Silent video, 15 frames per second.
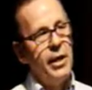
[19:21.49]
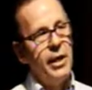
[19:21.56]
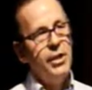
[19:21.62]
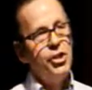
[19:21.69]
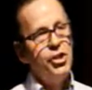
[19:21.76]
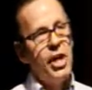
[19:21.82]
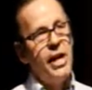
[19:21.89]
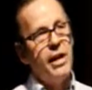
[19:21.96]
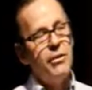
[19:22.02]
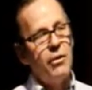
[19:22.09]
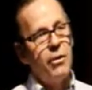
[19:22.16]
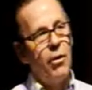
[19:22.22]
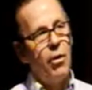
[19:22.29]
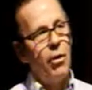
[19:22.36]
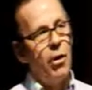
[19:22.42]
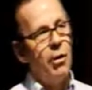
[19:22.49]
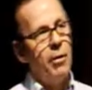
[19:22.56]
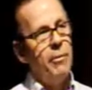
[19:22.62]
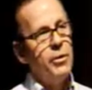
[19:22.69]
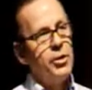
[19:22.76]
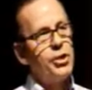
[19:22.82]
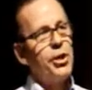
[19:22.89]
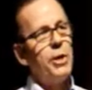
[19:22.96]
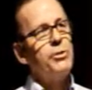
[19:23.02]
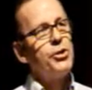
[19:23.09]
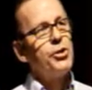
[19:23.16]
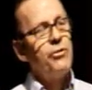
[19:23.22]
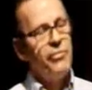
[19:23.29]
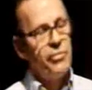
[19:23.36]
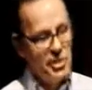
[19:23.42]
inject or
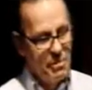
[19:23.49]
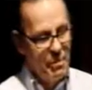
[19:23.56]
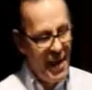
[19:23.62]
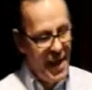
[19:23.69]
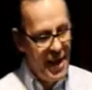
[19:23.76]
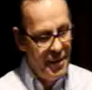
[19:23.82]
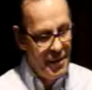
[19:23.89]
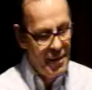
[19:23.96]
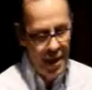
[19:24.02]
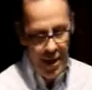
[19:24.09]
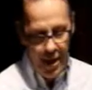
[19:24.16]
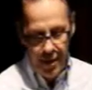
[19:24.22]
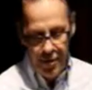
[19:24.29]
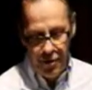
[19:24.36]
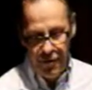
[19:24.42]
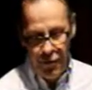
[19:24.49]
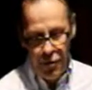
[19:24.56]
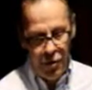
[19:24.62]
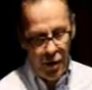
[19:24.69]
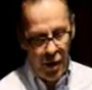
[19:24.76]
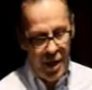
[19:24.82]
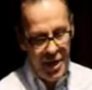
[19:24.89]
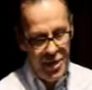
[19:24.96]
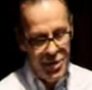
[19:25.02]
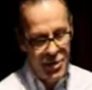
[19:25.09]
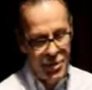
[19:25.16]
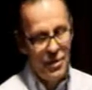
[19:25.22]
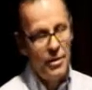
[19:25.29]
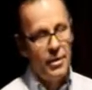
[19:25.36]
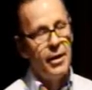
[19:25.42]
subsurface band the
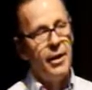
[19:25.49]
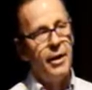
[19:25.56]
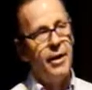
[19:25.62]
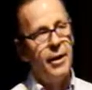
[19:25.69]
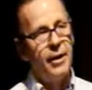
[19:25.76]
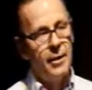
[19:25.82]
fertilizer